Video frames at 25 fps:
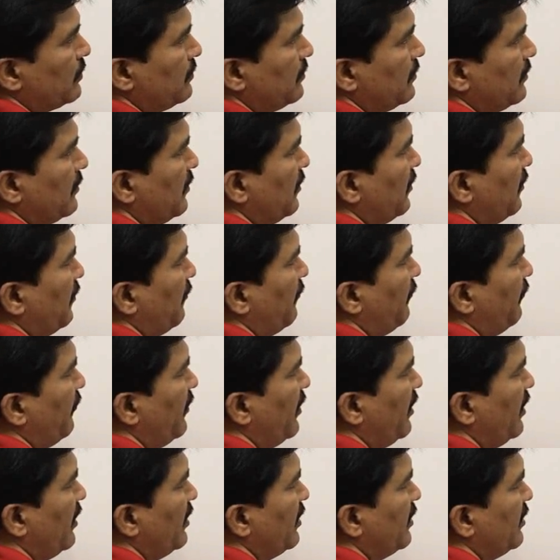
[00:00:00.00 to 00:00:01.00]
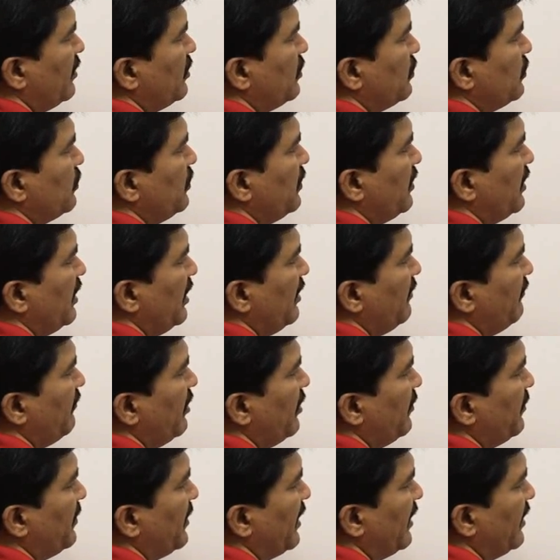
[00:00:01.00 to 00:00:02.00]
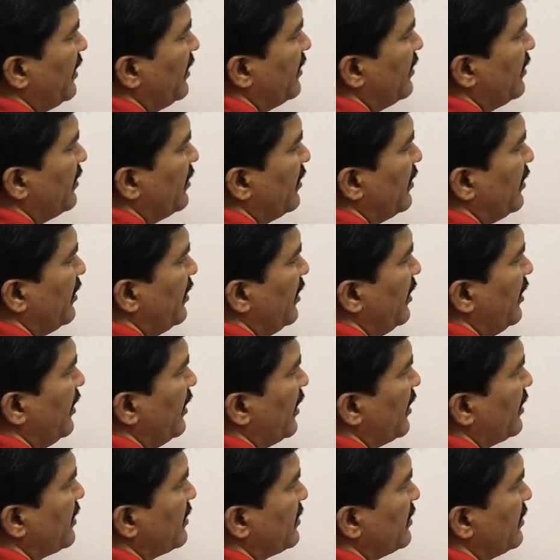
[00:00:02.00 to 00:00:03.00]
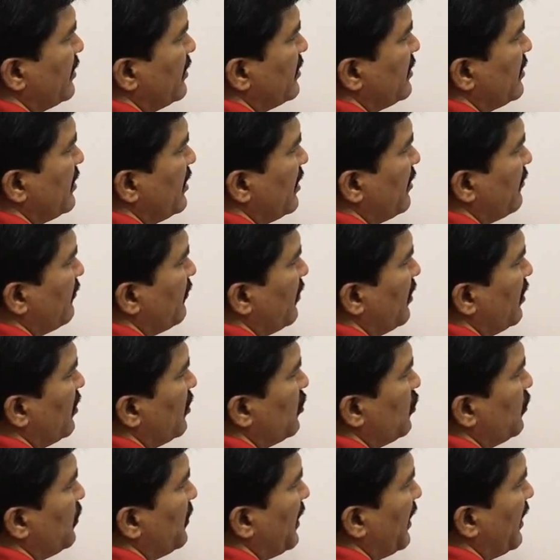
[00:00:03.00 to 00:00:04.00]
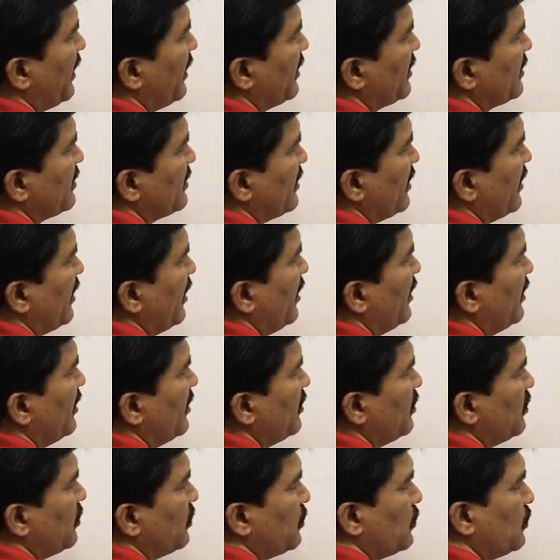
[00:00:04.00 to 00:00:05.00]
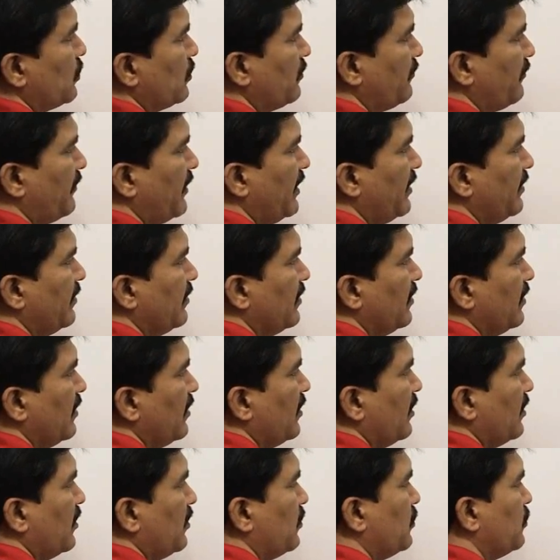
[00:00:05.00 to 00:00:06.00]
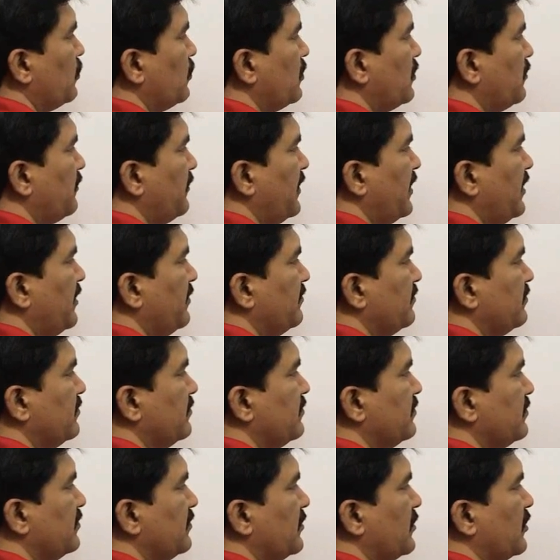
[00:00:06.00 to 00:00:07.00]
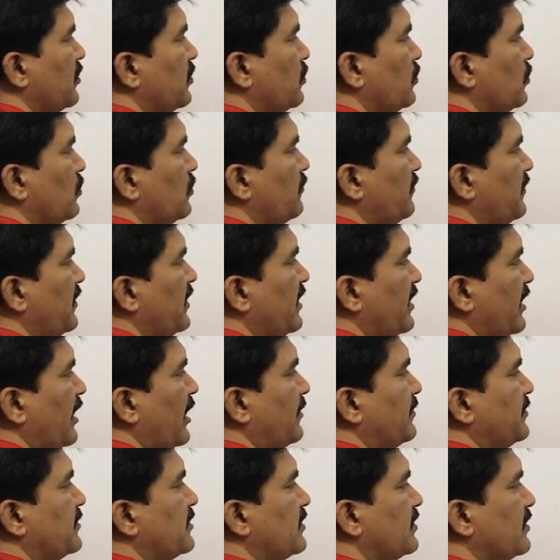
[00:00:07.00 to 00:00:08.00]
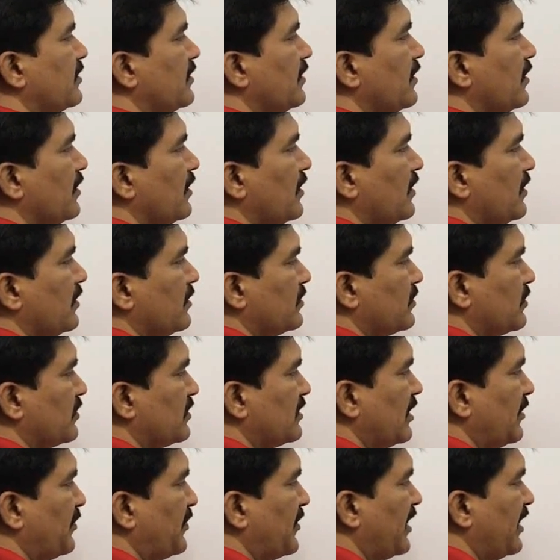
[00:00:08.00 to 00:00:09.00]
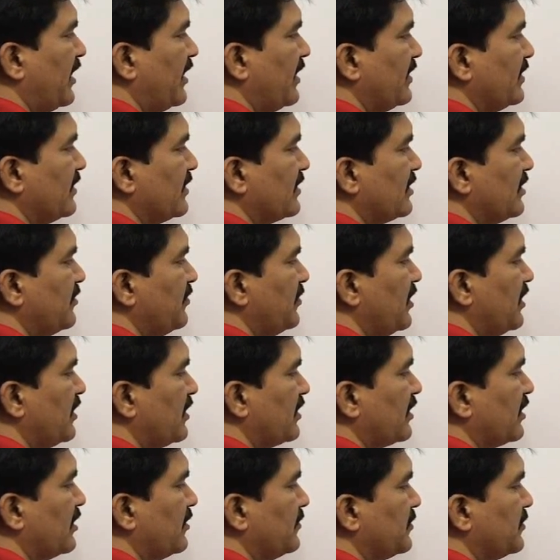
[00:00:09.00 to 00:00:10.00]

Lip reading: v into dv by dx is equal to minus k into root v times. So, separating the similar terms,